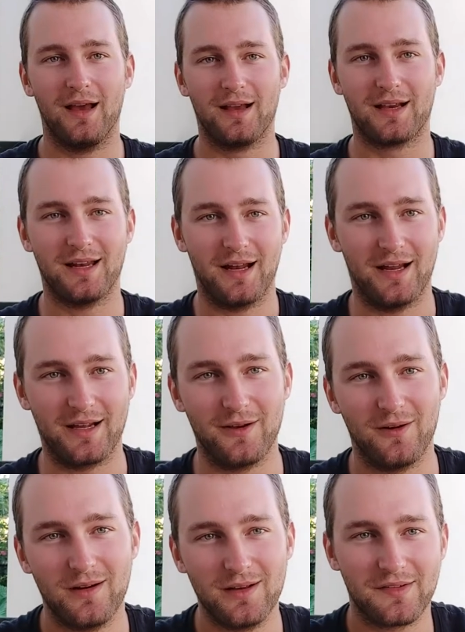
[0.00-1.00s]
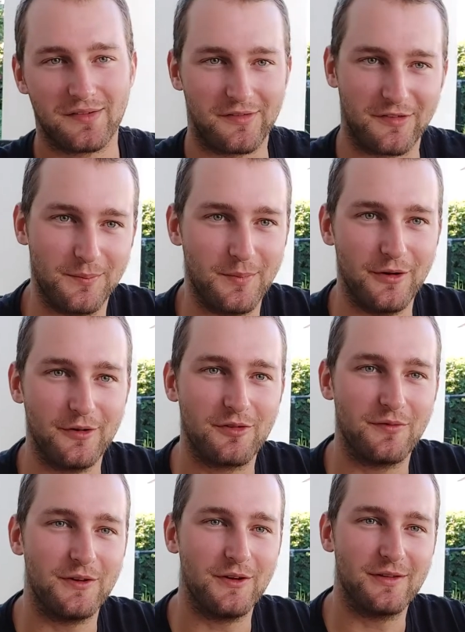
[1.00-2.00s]
G'day guys, this is Booze
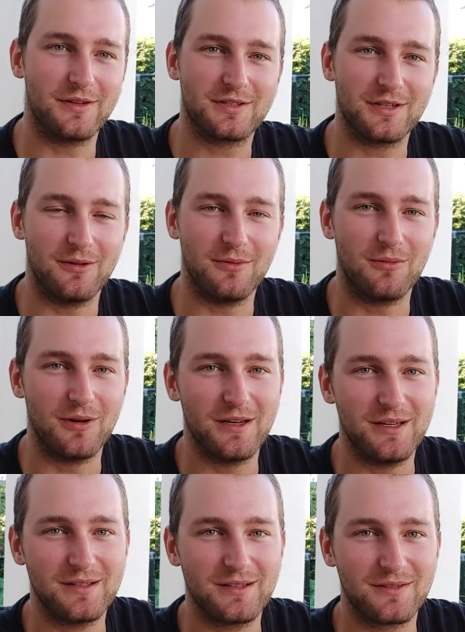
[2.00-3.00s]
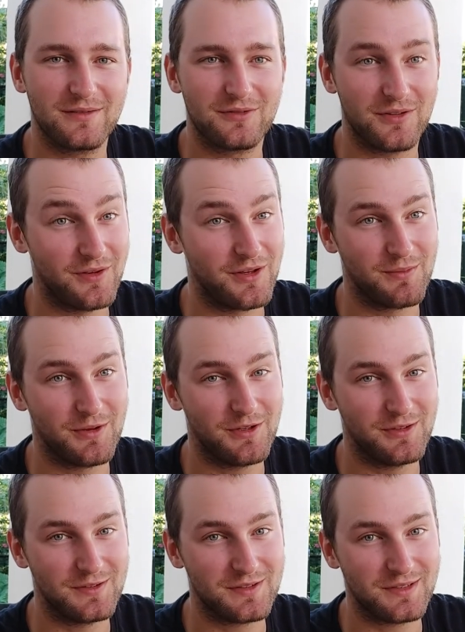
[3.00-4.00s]
Review, the show where we review the
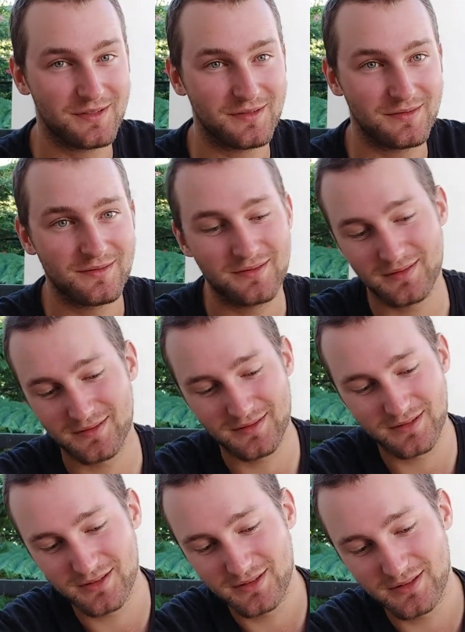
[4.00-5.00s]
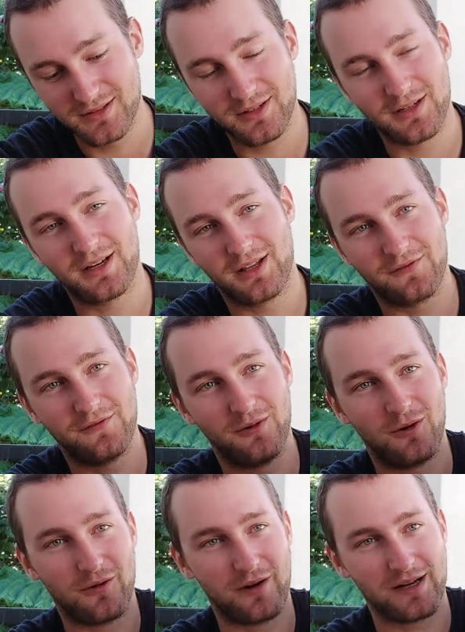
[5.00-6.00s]
booze. Got another
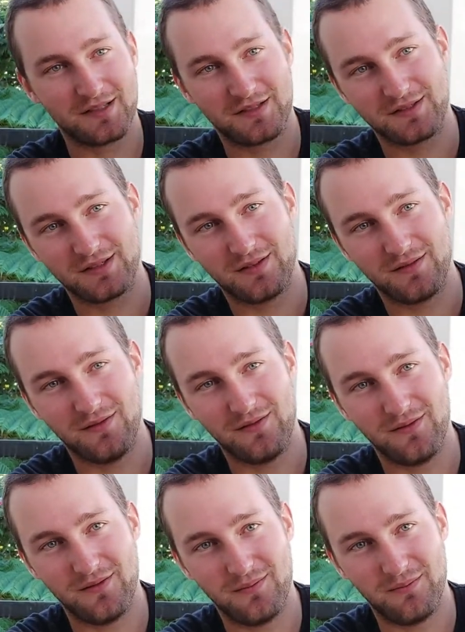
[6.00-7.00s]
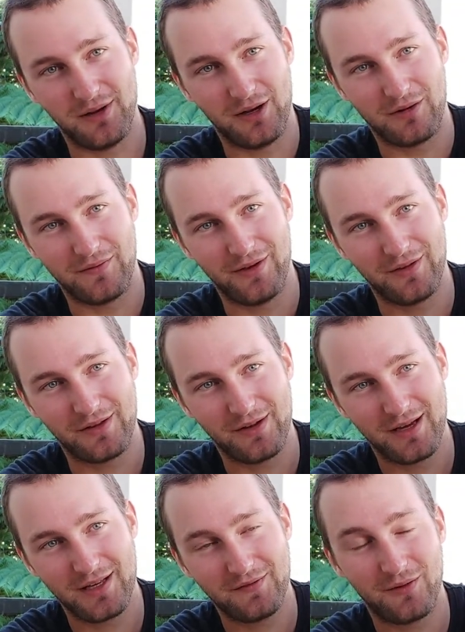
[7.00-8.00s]
4X beer review
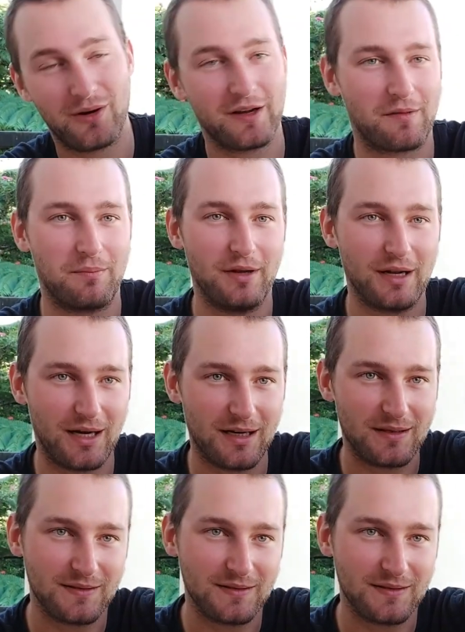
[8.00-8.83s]
today, 4X Bitter.